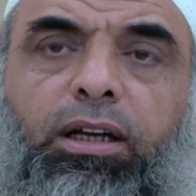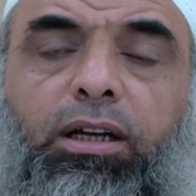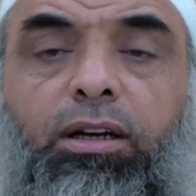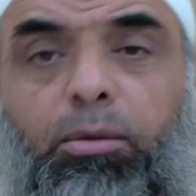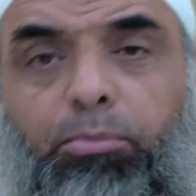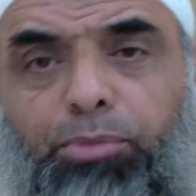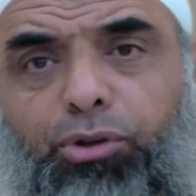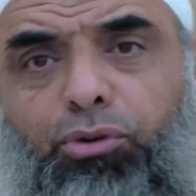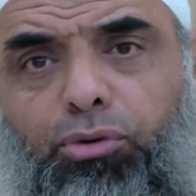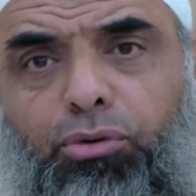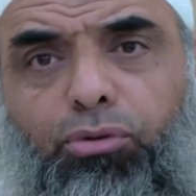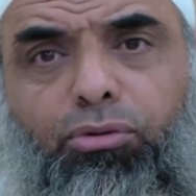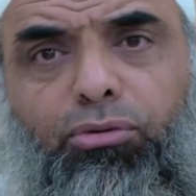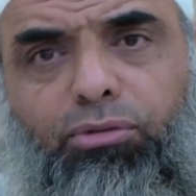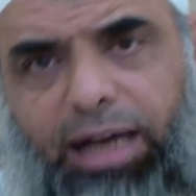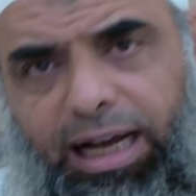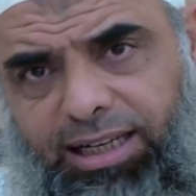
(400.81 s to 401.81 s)
Number
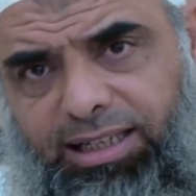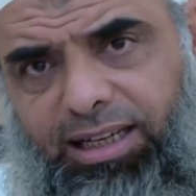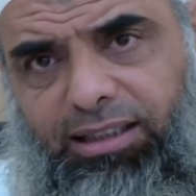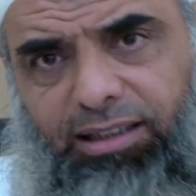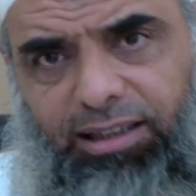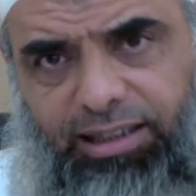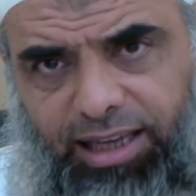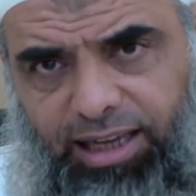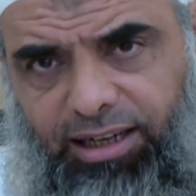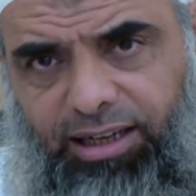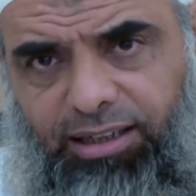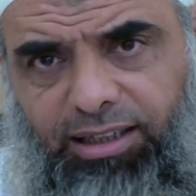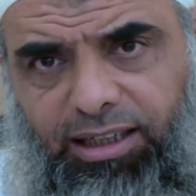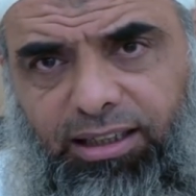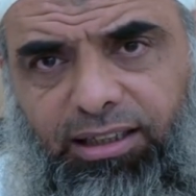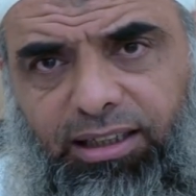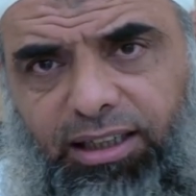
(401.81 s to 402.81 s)
two, as
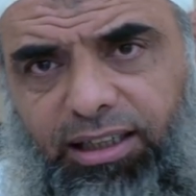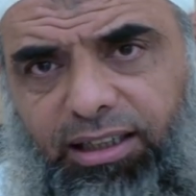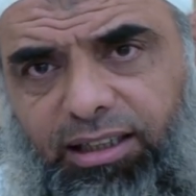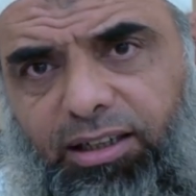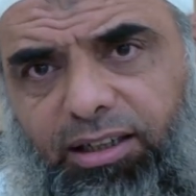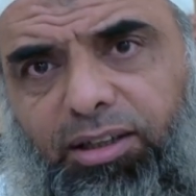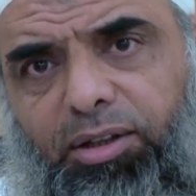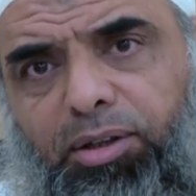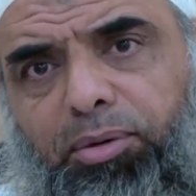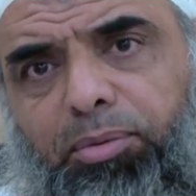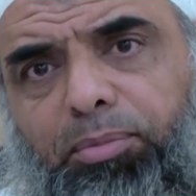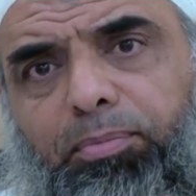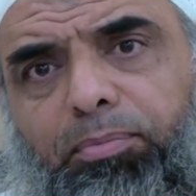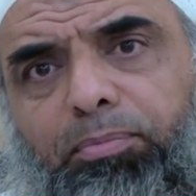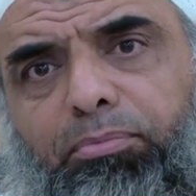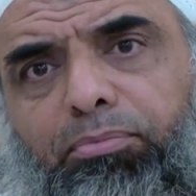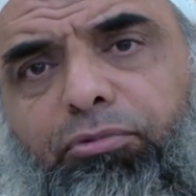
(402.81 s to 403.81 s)
indicated in the
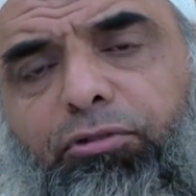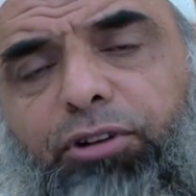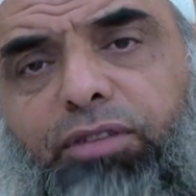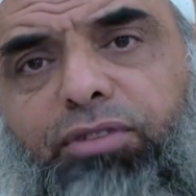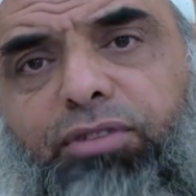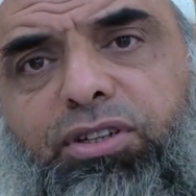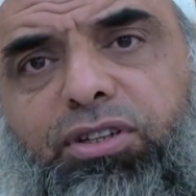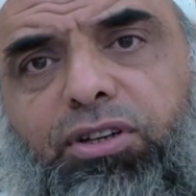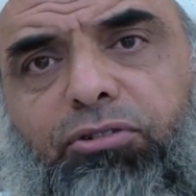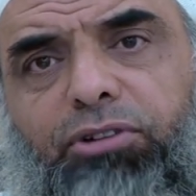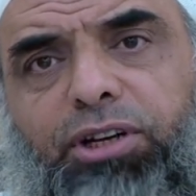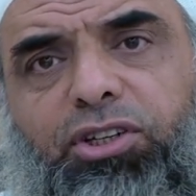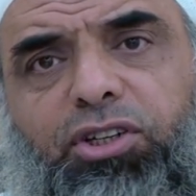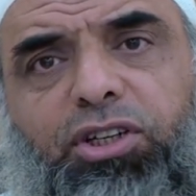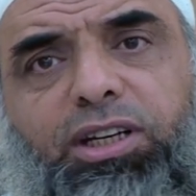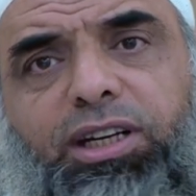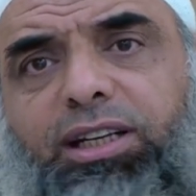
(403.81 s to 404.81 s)
previous
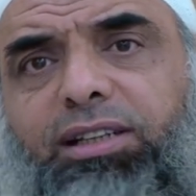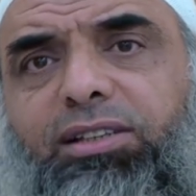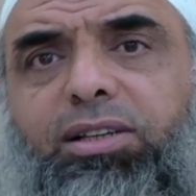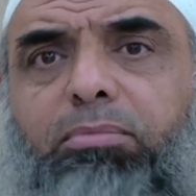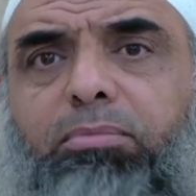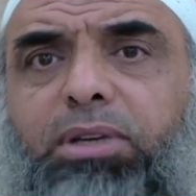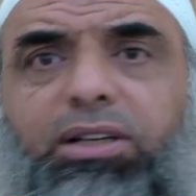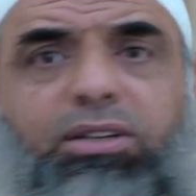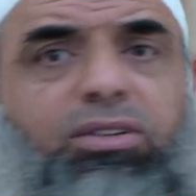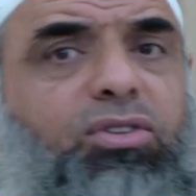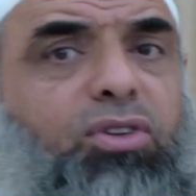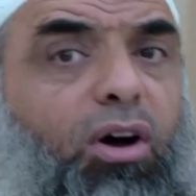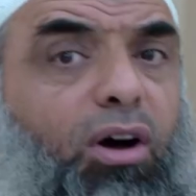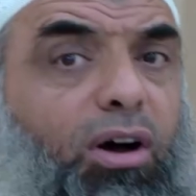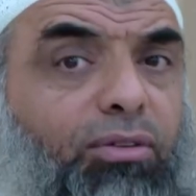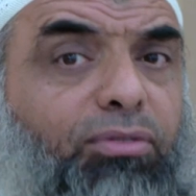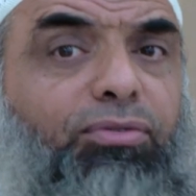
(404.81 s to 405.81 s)
narration, it's a means
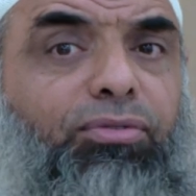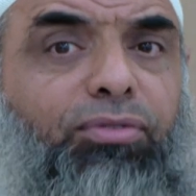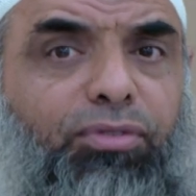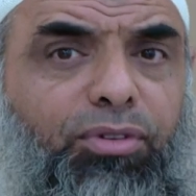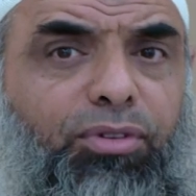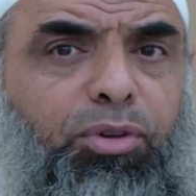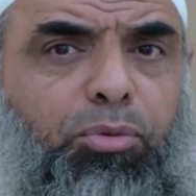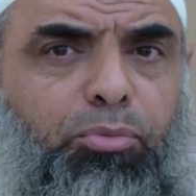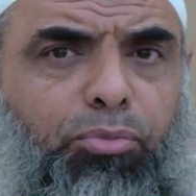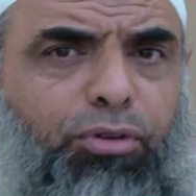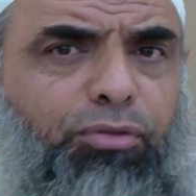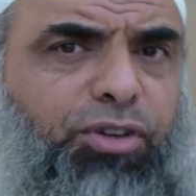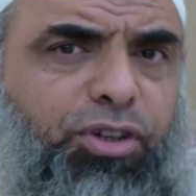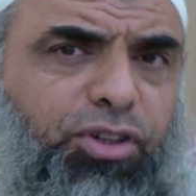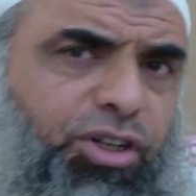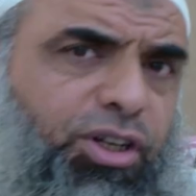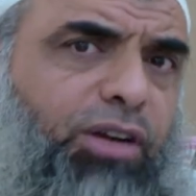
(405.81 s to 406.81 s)
of
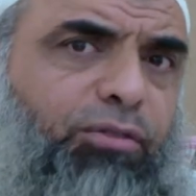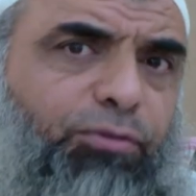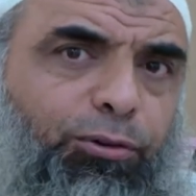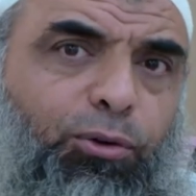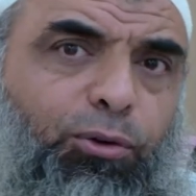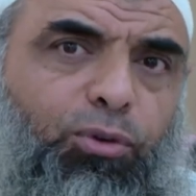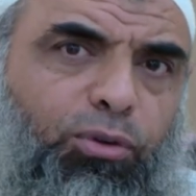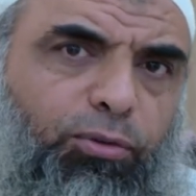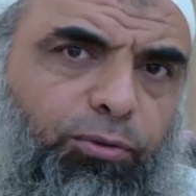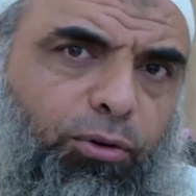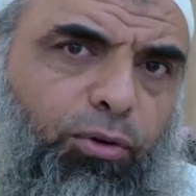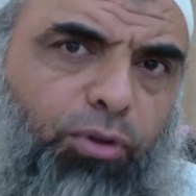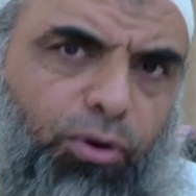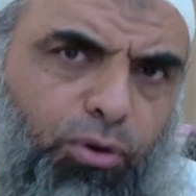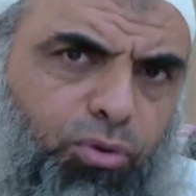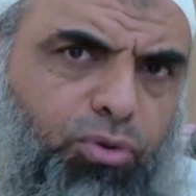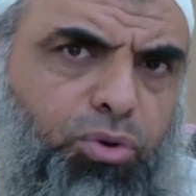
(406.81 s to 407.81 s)
provision and food for
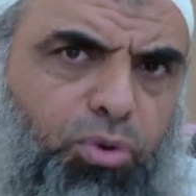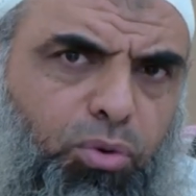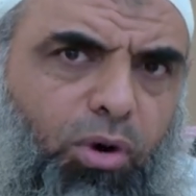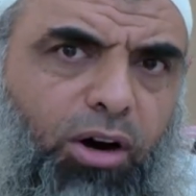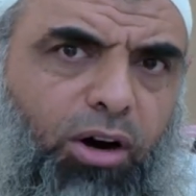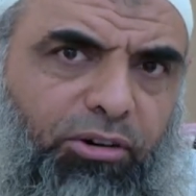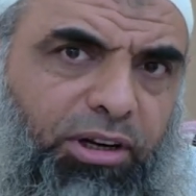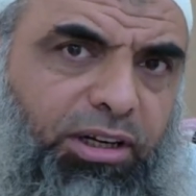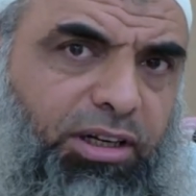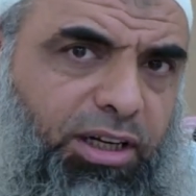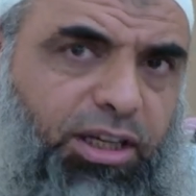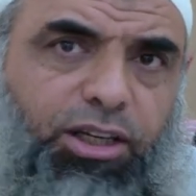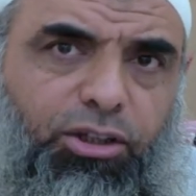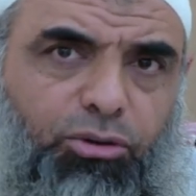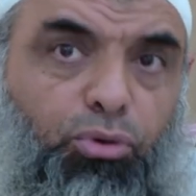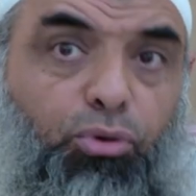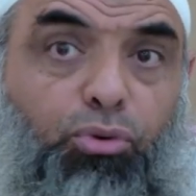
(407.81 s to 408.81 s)
those who are in
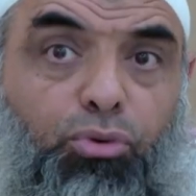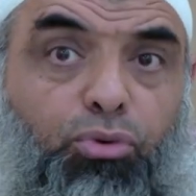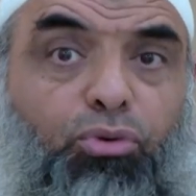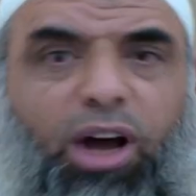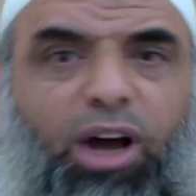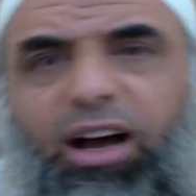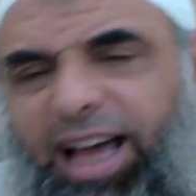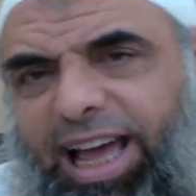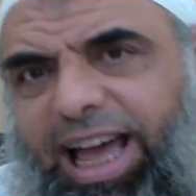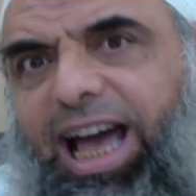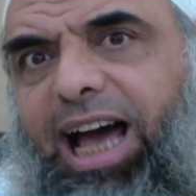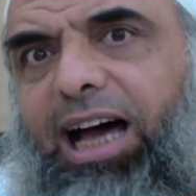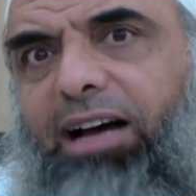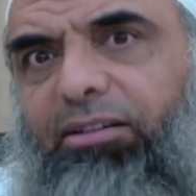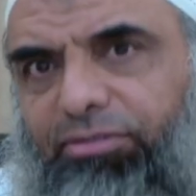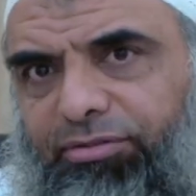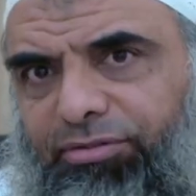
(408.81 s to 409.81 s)
need, who do not
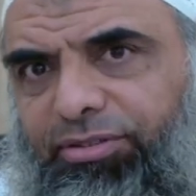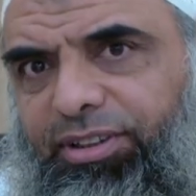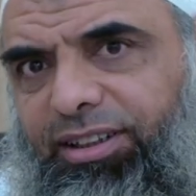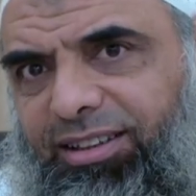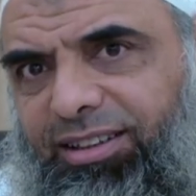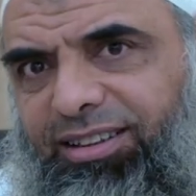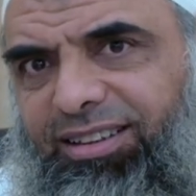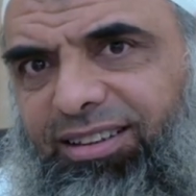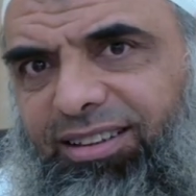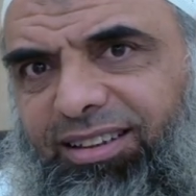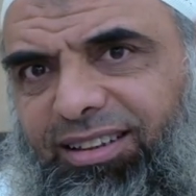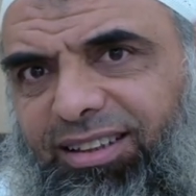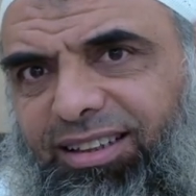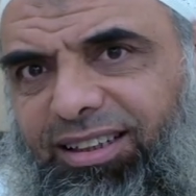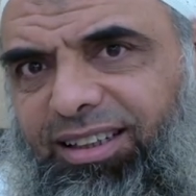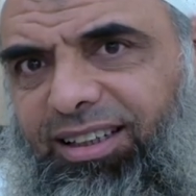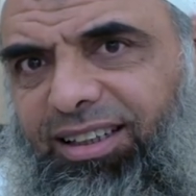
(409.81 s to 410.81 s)
have
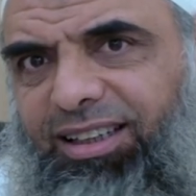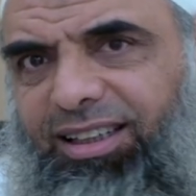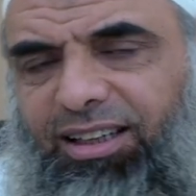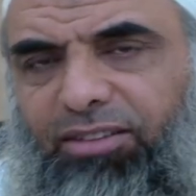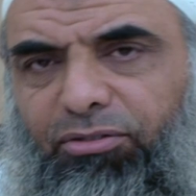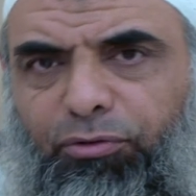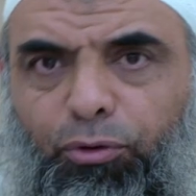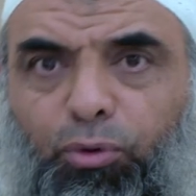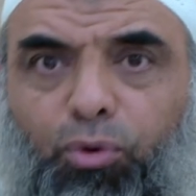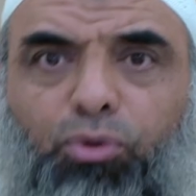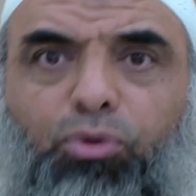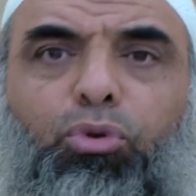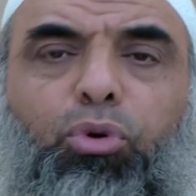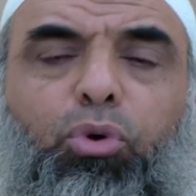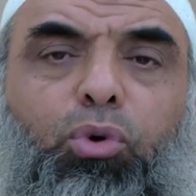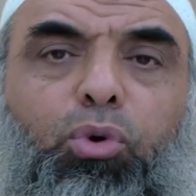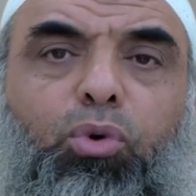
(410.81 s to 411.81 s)
food,
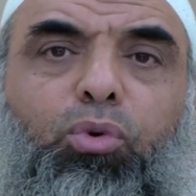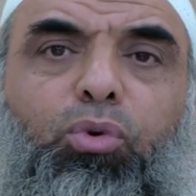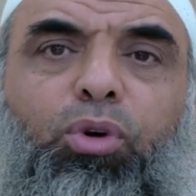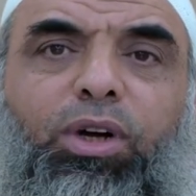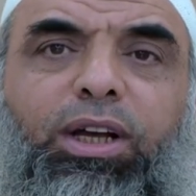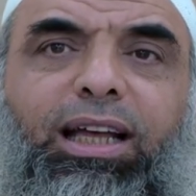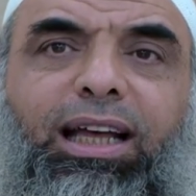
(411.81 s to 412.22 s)
who